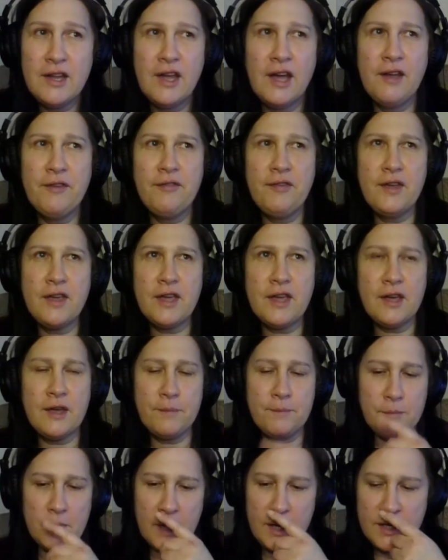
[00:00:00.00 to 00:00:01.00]
I think
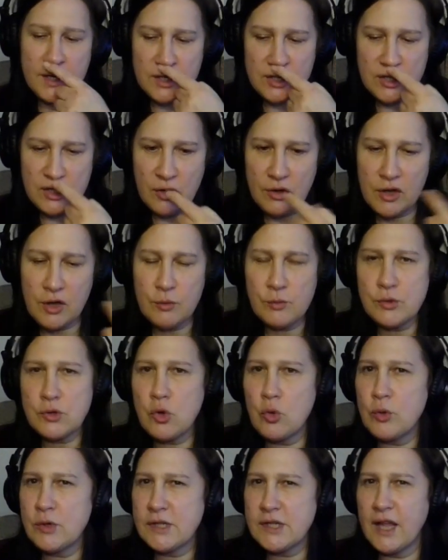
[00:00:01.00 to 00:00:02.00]
in the show he was
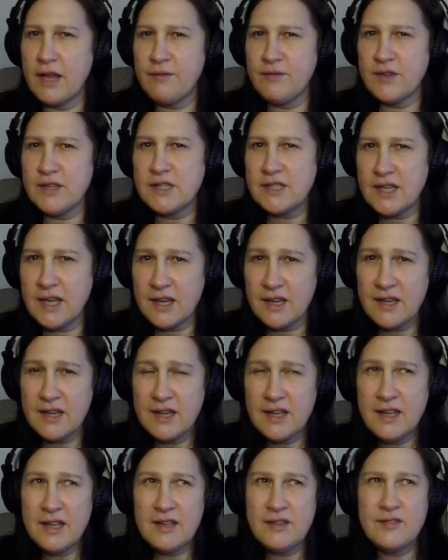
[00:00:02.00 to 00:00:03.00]
always like
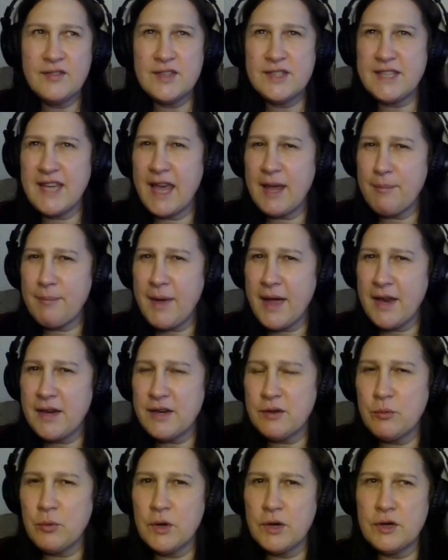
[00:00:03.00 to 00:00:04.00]
the tech man,
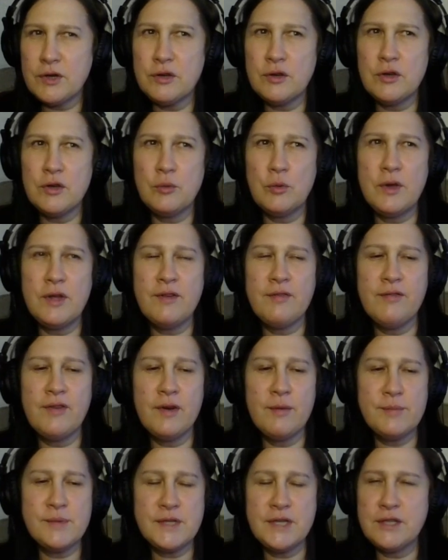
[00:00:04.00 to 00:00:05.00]
the one with
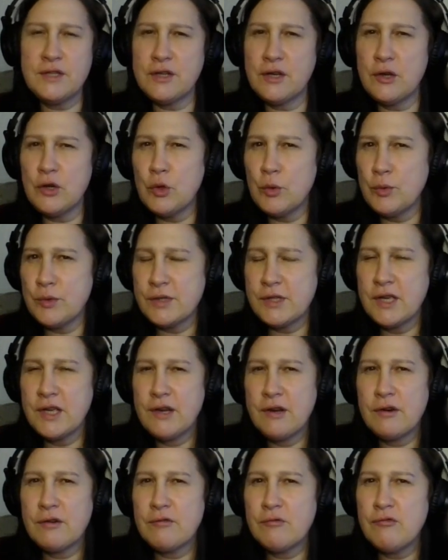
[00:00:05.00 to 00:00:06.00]
Zito, who was
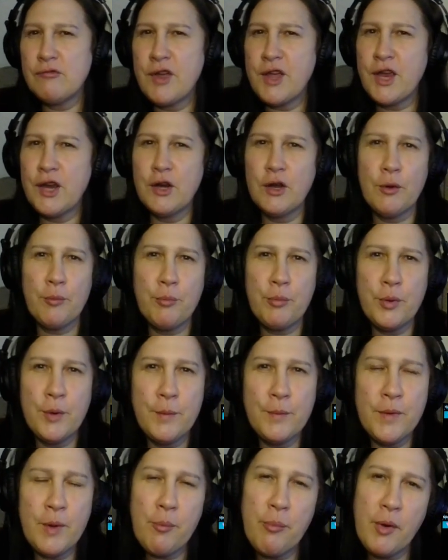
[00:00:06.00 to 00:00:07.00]
rigging up
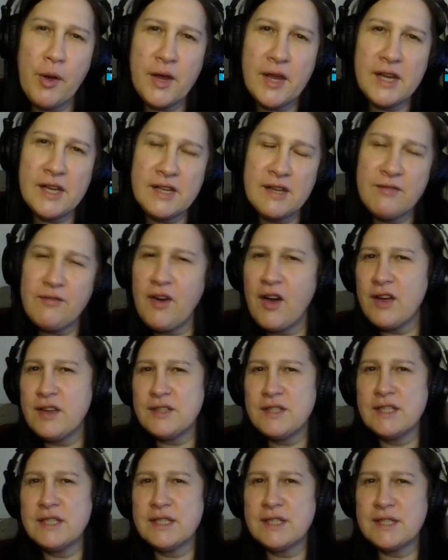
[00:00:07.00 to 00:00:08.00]
the bugging
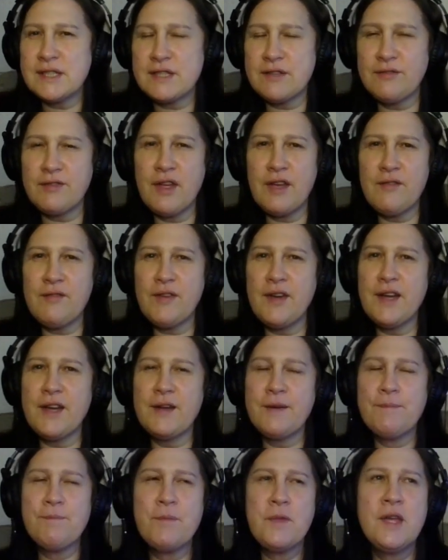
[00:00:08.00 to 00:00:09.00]
devices and stuff like
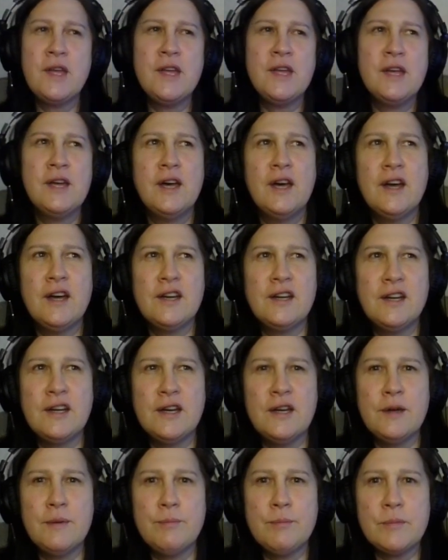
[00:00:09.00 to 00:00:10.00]

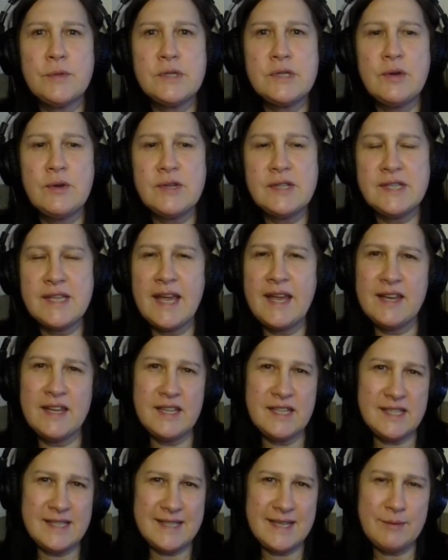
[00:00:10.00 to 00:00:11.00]
that. So
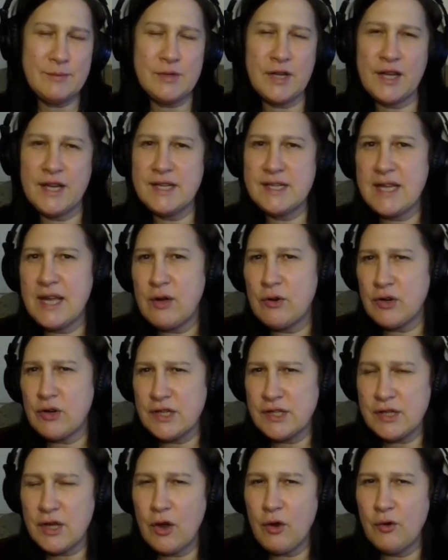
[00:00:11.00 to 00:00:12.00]
it seems like he's out on
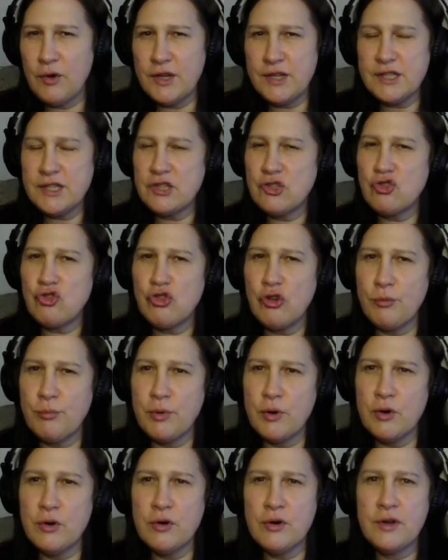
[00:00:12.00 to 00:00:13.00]
his own, he's in
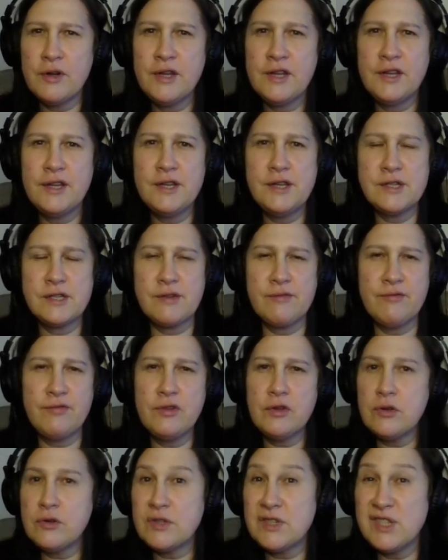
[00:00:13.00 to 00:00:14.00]
trouble, he's
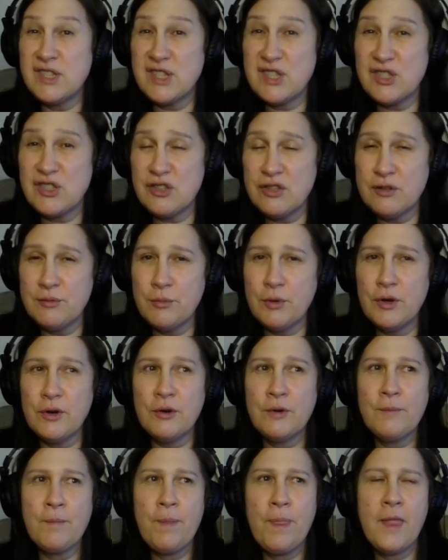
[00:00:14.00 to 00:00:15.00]
confused, he's in turmoil.
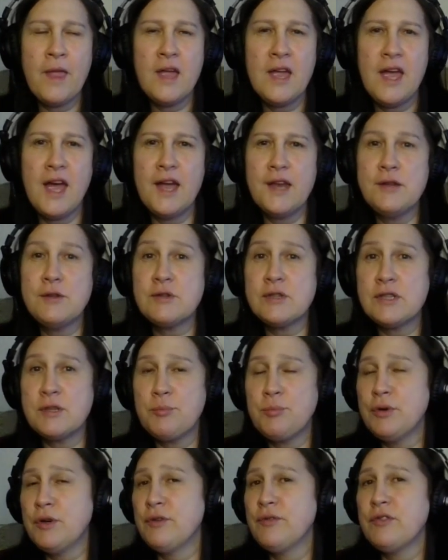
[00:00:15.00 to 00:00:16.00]
And this is the
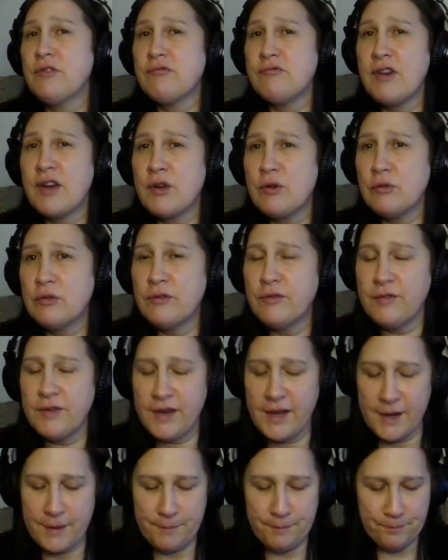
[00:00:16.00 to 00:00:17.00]
perfect record for
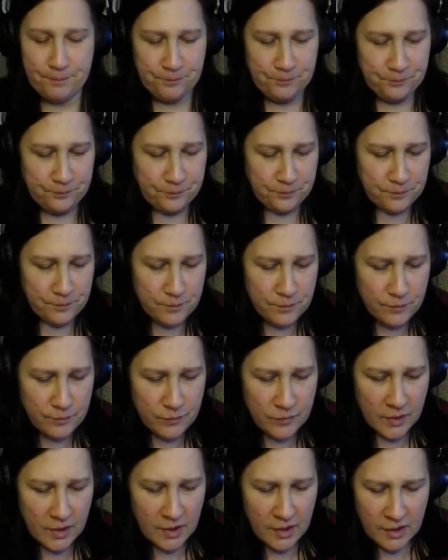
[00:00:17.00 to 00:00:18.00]
that.
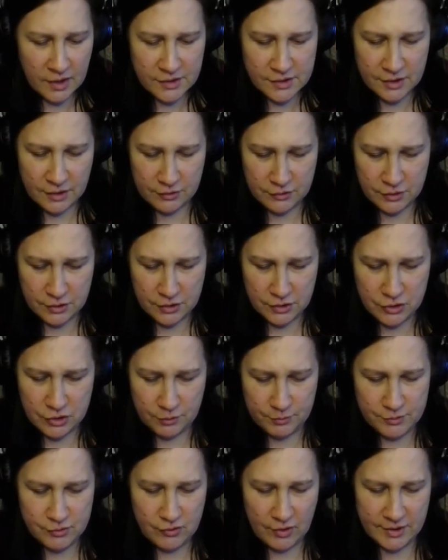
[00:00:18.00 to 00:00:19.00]
So I'm just going to
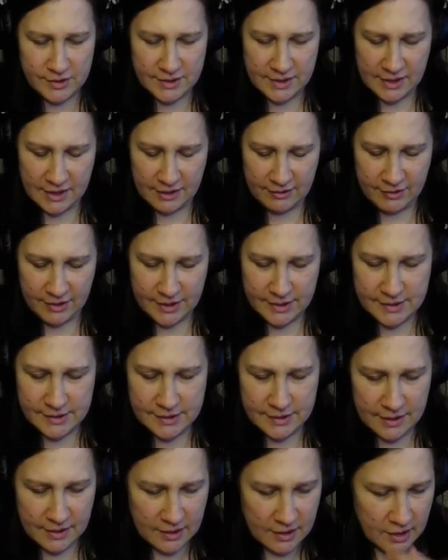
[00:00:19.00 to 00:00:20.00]
jump straight into the
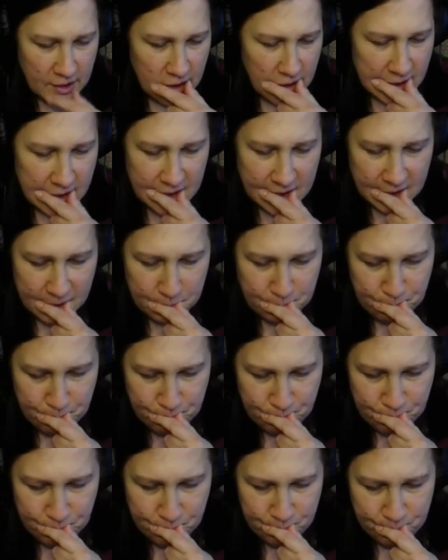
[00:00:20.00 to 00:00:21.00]
lyrics.
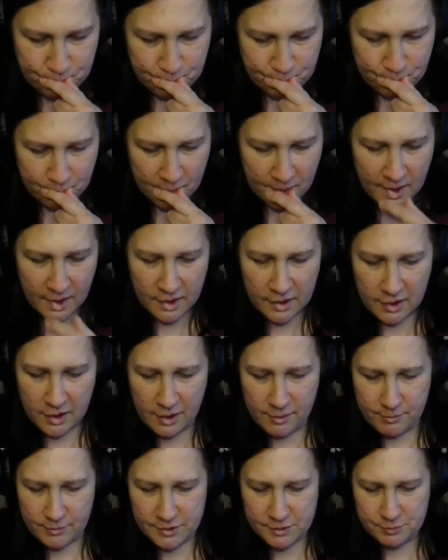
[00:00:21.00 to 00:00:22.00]

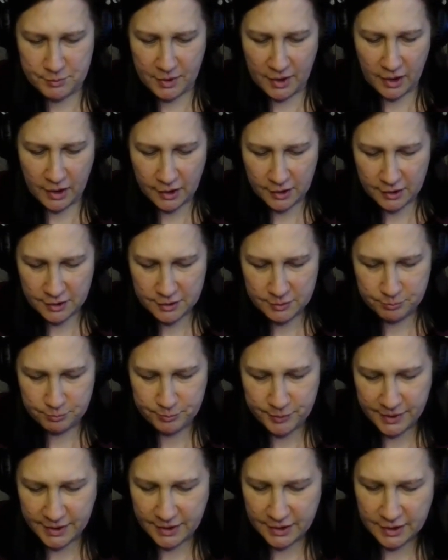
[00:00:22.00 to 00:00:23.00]
It must be hard
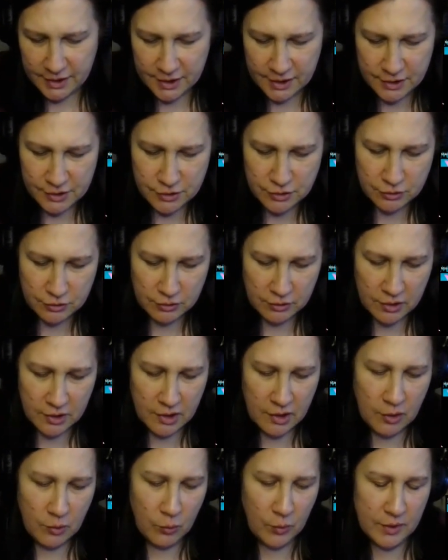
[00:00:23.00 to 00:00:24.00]
being an angel
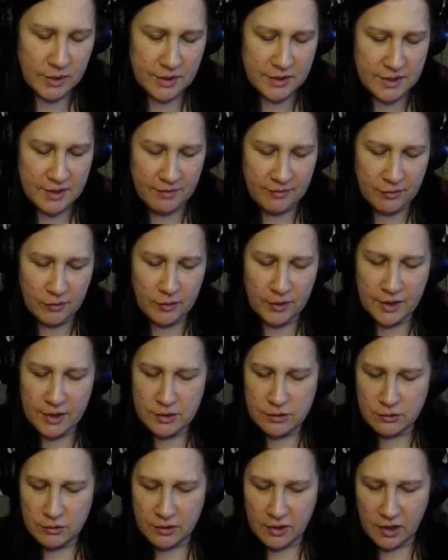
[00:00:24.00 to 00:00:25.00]
when a devil
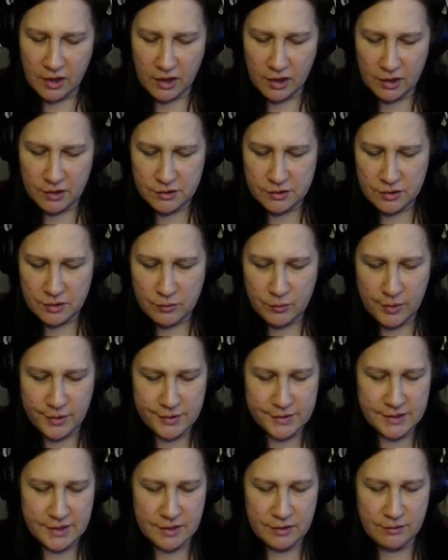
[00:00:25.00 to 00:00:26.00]
in your heart won't
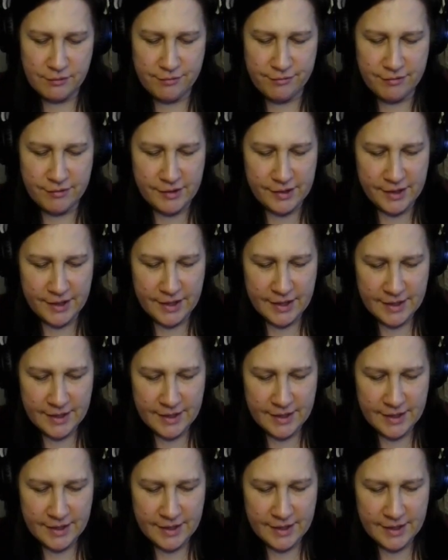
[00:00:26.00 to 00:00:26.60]
set you free.